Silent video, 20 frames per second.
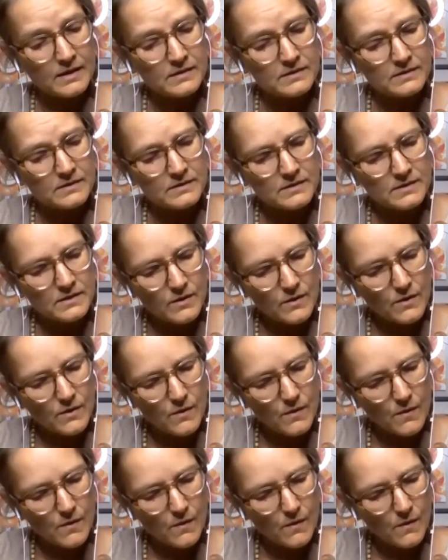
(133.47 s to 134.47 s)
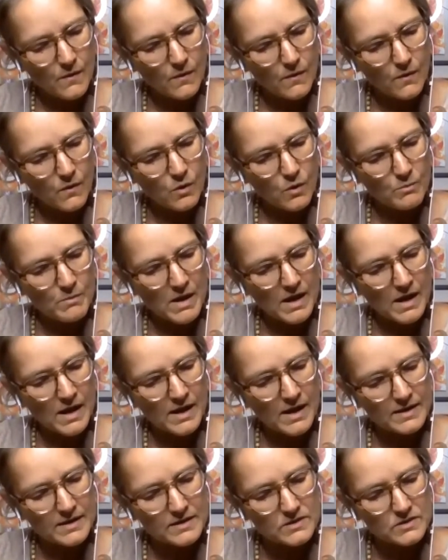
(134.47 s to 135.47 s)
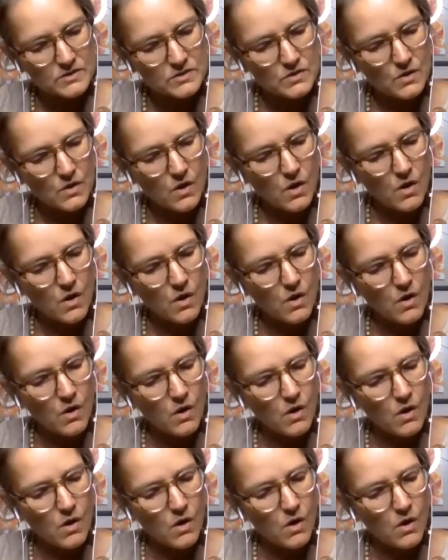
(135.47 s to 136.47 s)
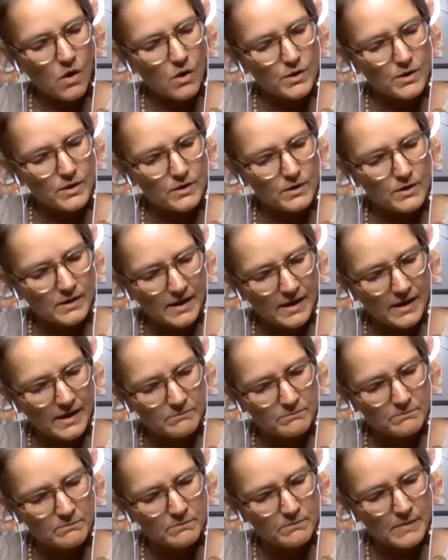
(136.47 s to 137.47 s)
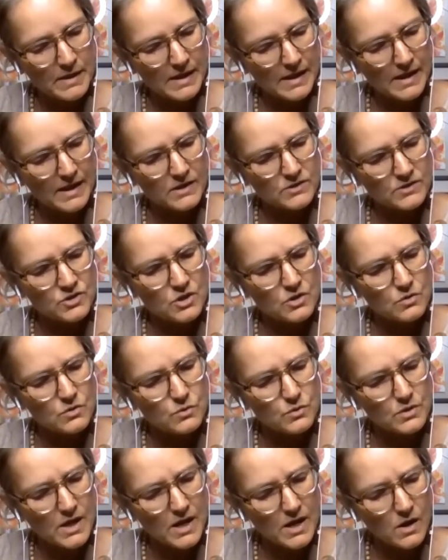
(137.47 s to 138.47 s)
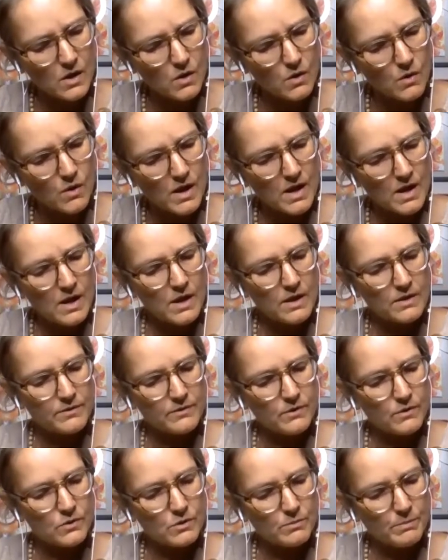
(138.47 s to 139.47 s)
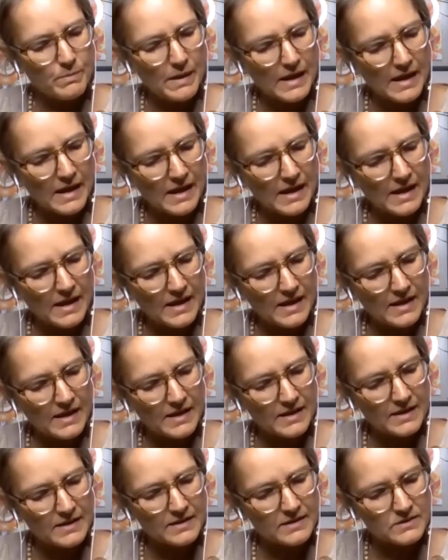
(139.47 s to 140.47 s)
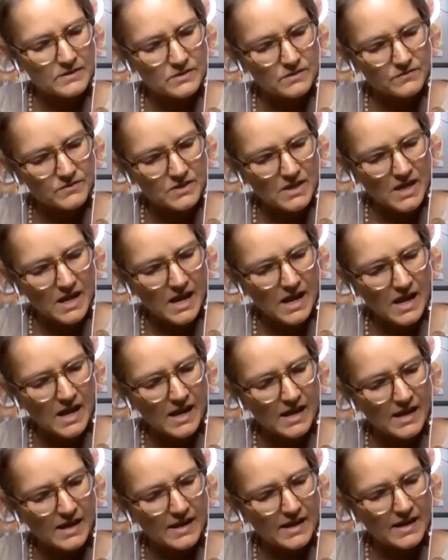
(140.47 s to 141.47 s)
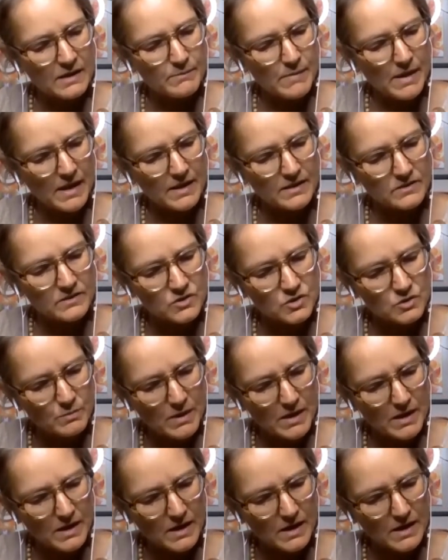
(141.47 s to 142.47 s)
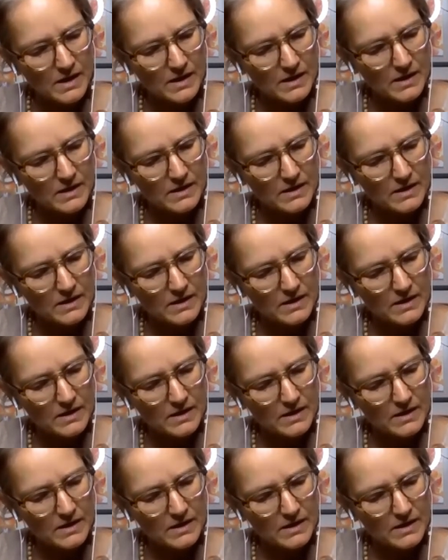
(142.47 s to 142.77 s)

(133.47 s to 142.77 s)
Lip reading: And oh, my soul, you come and you go through the paths of time and space.